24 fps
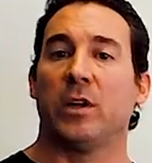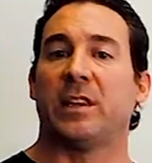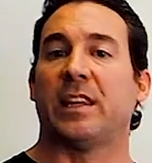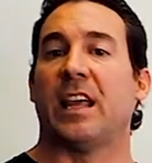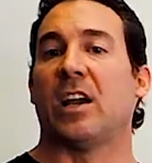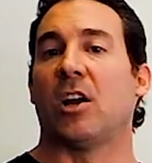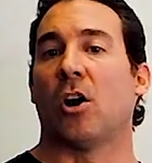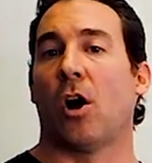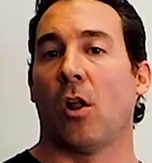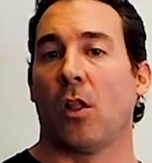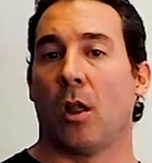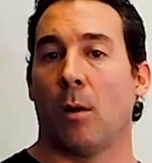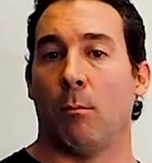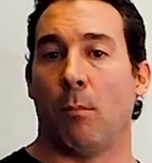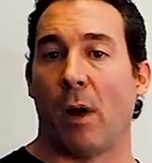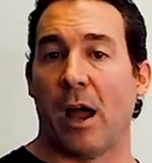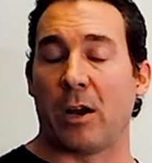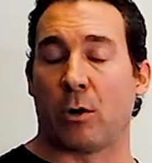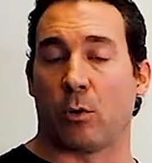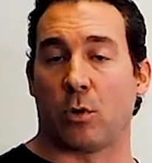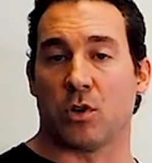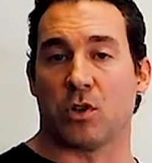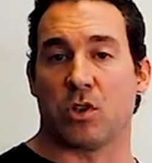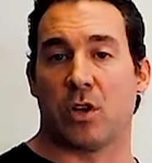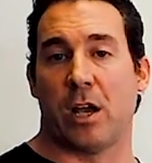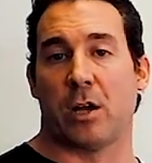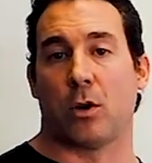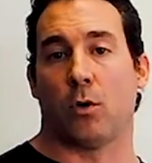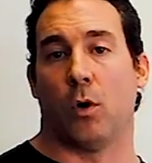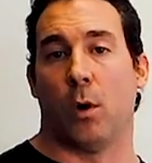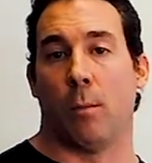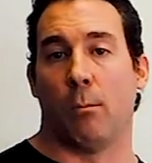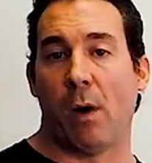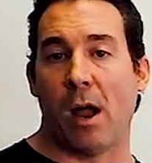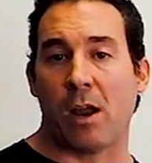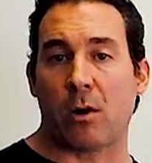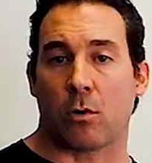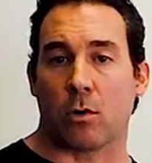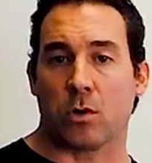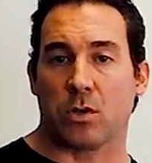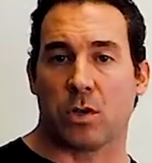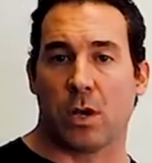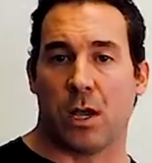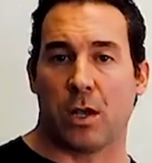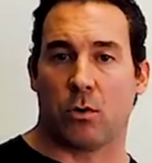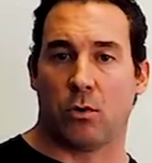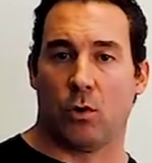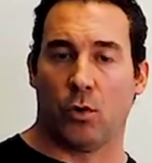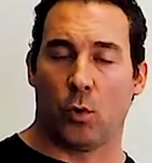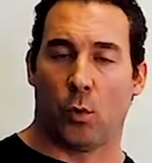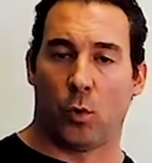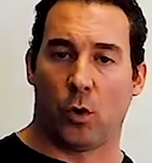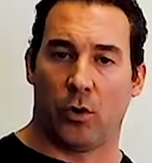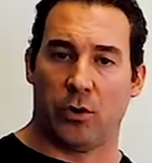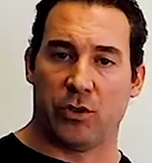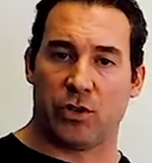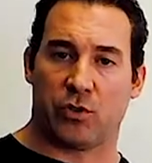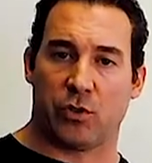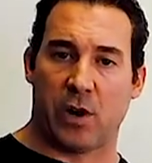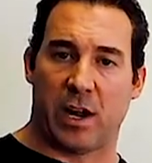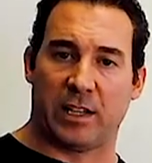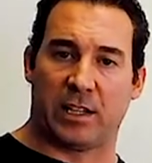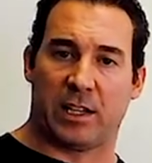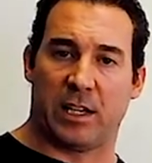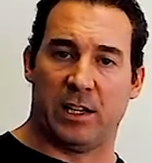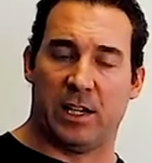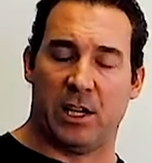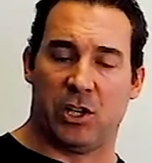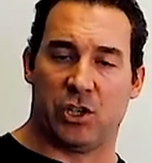what they call a microcycle? A microcycle in the world of strength